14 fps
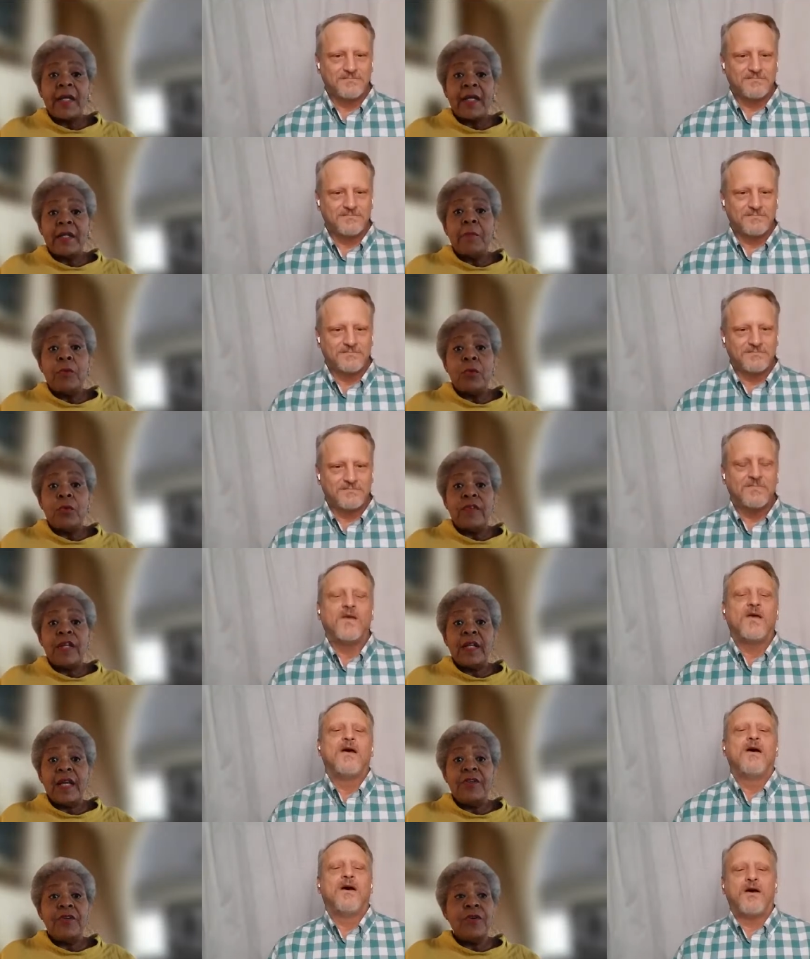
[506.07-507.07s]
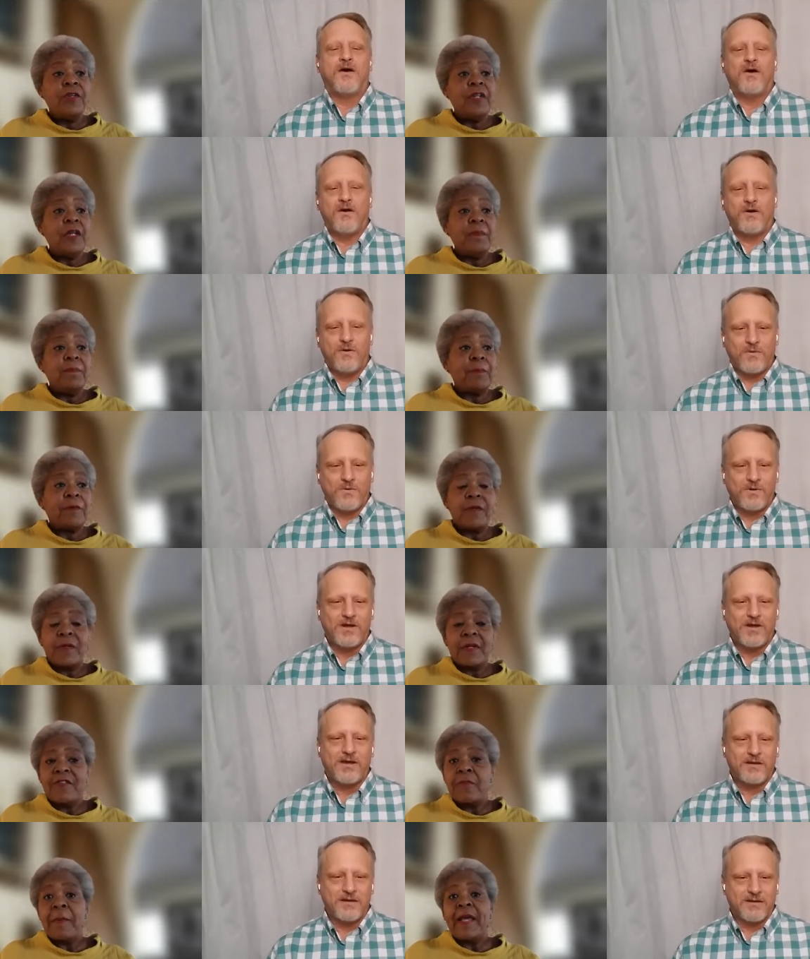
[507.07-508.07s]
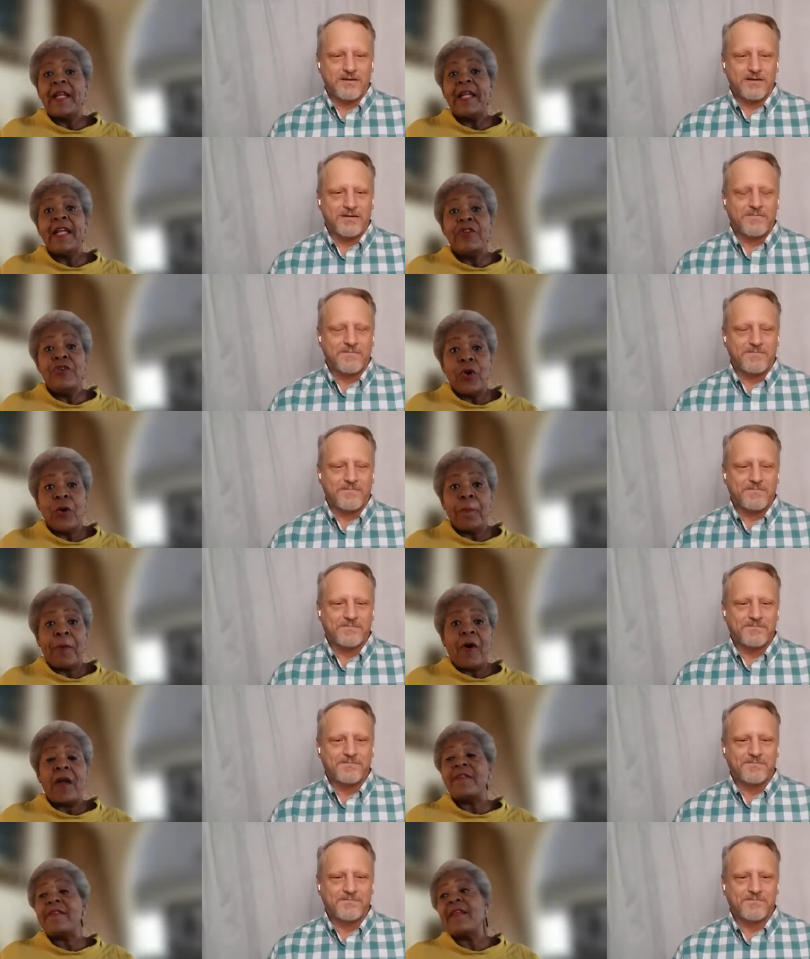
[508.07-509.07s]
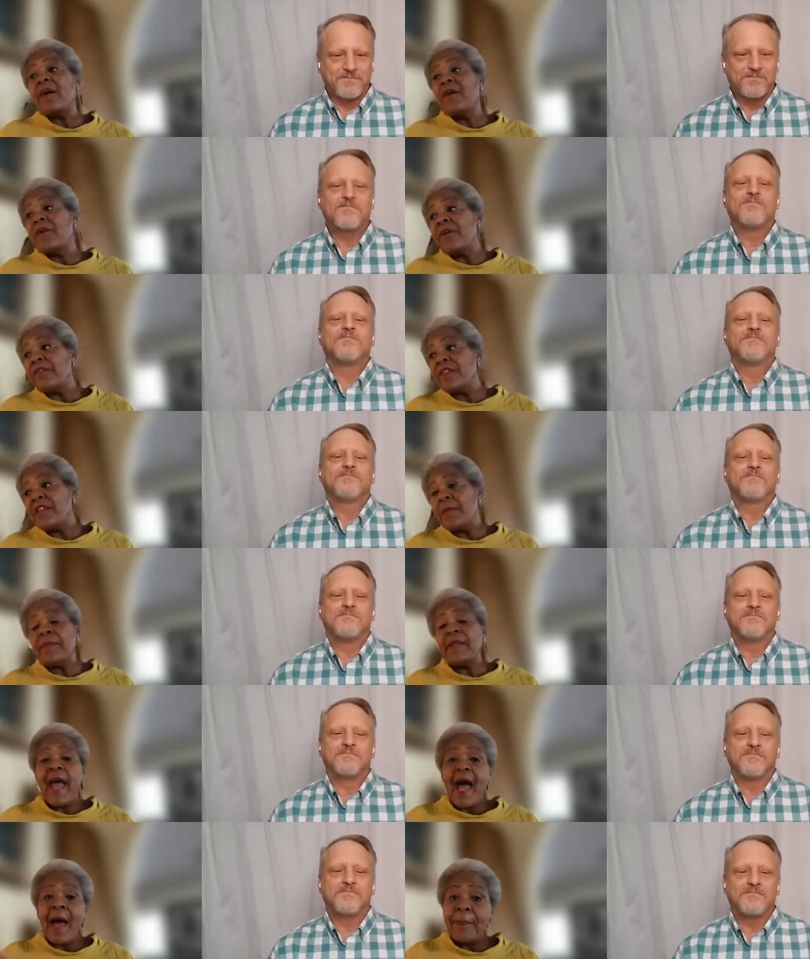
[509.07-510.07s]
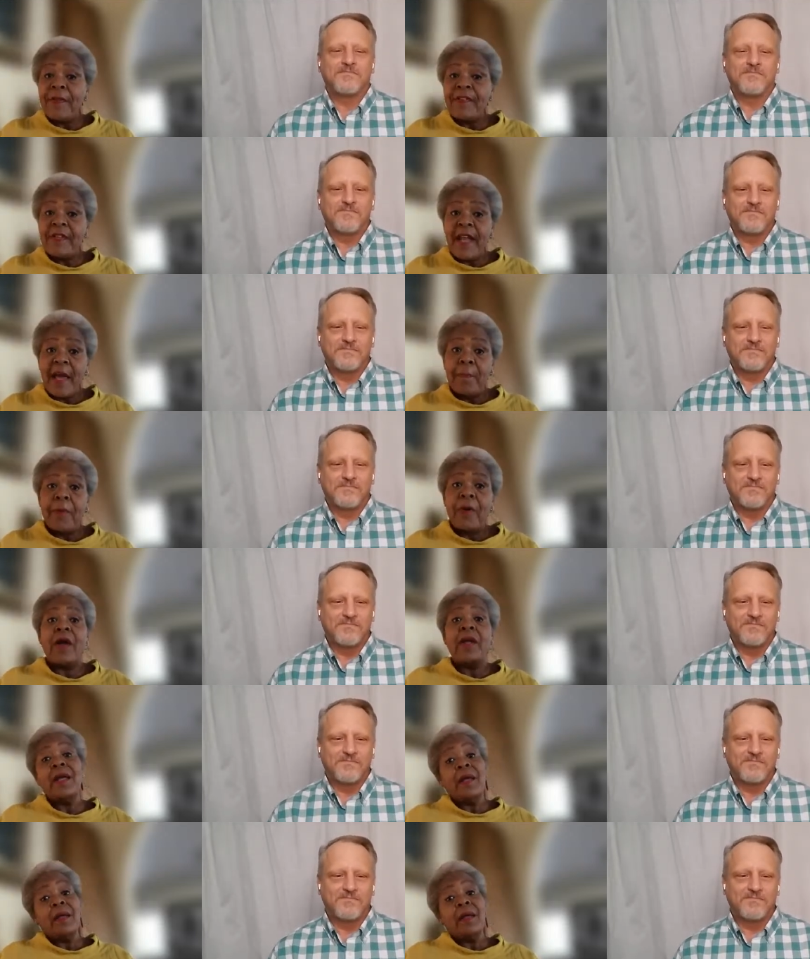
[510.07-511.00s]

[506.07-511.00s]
Speaker 1: in the movie, and you only oh, participate okay. in your part. So if something happens in that part,